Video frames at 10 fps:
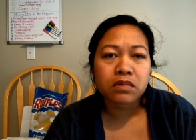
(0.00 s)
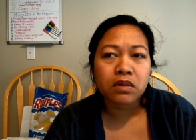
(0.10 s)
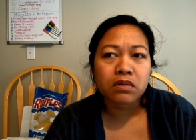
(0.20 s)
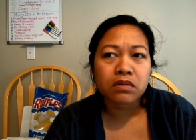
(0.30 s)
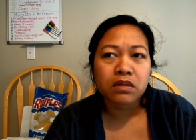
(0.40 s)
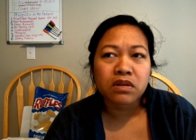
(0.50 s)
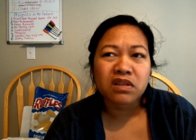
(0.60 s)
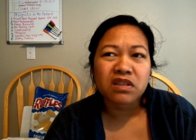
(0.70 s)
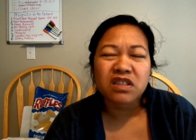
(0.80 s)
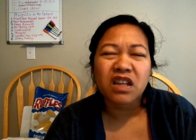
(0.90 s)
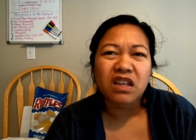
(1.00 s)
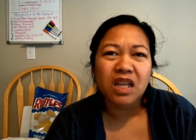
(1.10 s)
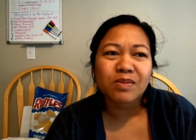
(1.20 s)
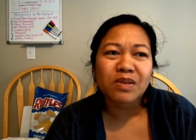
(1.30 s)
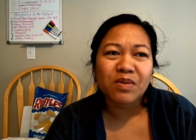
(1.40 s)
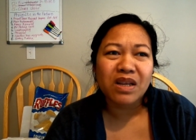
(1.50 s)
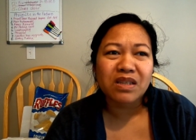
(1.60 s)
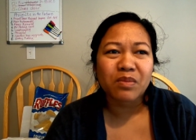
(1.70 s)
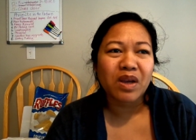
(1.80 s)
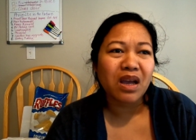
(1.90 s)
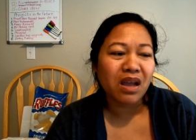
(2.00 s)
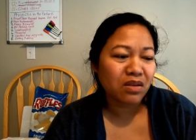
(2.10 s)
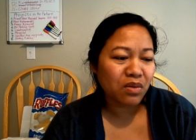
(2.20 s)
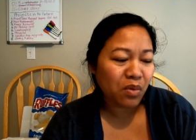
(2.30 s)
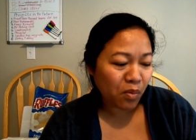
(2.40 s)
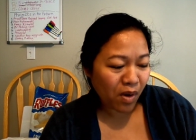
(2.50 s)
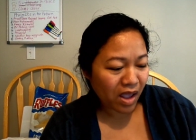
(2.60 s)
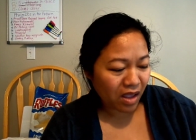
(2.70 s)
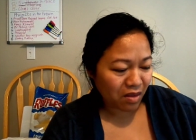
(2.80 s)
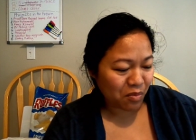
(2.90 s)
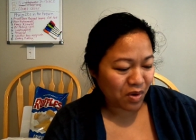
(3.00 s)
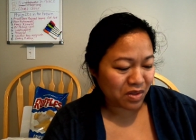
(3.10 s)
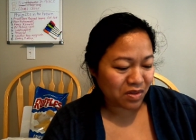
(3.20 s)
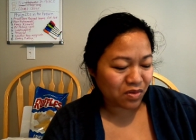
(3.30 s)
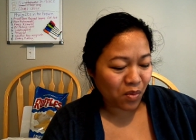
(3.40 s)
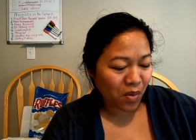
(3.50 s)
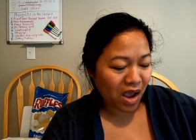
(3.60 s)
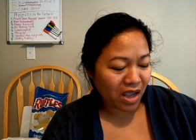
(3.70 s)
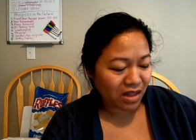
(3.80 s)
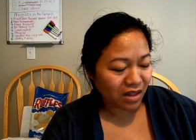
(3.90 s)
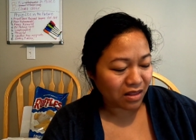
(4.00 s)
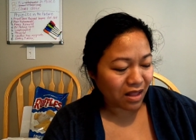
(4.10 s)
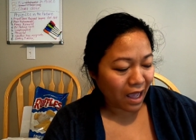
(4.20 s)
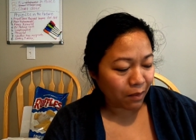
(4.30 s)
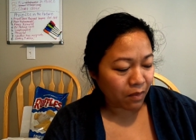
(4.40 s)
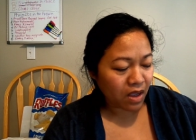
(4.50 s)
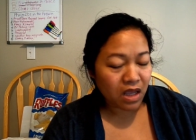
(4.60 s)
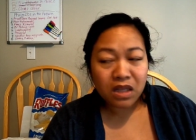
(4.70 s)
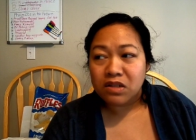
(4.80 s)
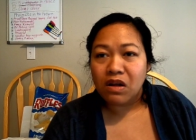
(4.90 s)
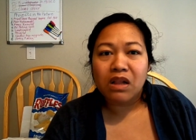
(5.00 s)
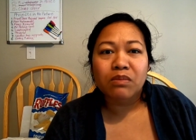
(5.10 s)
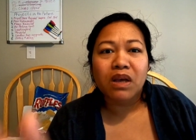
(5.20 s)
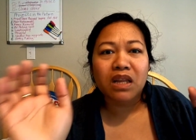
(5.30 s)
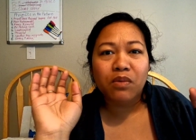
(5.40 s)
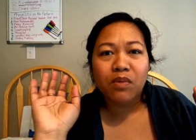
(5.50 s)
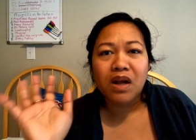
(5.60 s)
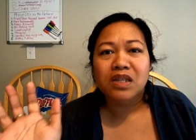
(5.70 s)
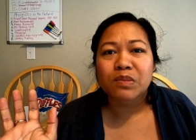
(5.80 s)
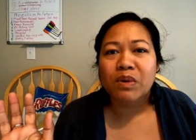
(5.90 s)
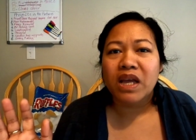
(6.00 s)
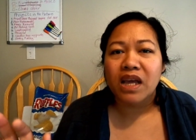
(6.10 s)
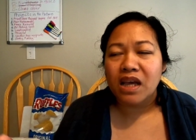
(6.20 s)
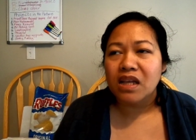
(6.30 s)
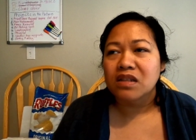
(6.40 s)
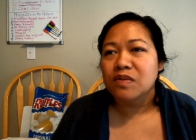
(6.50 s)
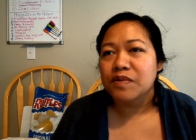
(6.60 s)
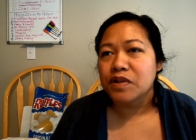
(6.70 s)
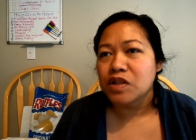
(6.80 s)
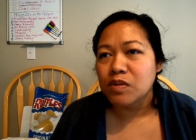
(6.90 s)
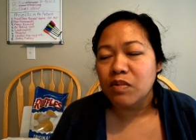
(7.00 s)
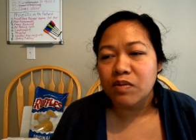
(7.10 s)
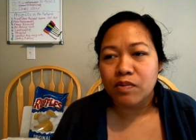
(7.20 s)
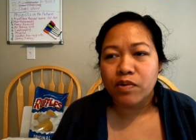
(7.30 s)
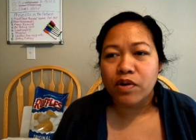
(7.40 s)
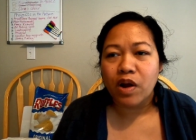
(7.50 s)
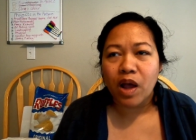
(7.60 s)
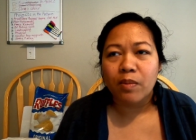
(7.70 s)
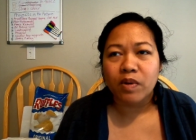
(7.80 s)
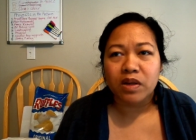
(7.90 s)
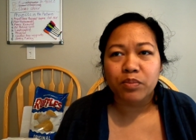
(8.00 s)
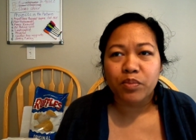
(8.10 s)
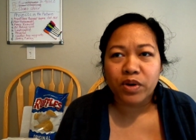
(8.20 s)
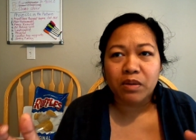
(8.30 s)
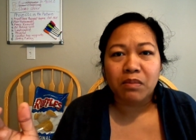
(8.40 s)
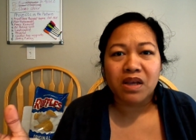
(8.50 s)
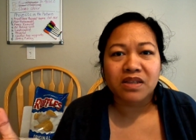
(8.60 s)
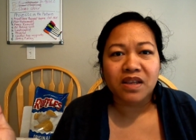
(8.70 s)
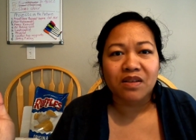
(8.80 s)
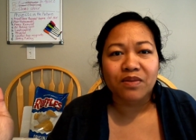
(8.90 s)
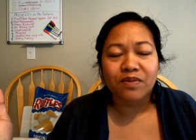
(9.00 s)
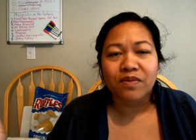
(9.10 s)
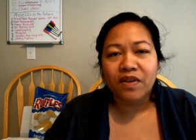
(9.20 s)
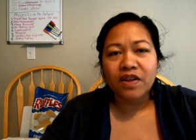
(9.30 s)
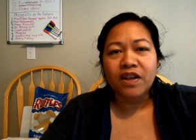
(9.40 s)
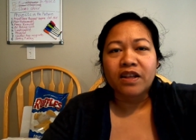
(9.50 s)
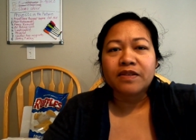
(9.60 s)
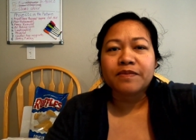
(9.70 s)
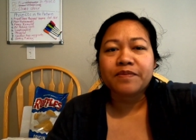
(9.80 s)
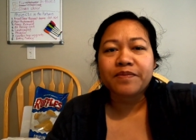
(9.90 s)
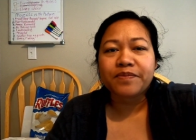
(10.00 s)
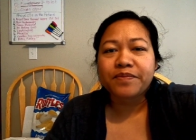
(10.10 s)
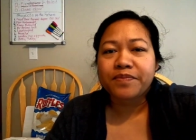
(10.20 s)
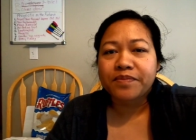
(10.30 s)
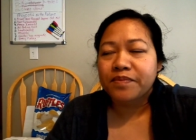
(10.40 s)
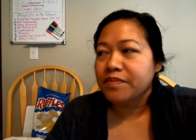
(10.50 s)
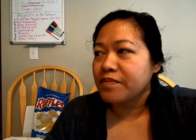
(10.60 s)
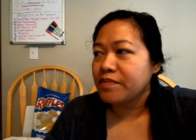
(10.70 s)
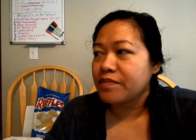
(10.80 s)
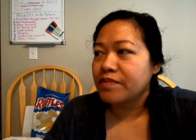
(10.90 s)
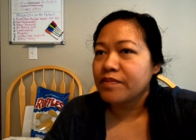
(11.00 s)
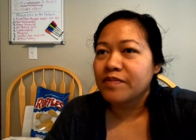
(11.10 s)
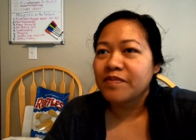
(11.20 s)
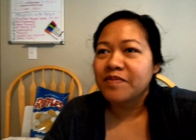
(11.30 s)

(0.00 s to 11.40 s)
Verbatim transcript: Well, it's not keeps on rising, but I don't know why it was so high that time. So I'm gonna wash my hands first before I'm gonna prick myself. Don't be a prick.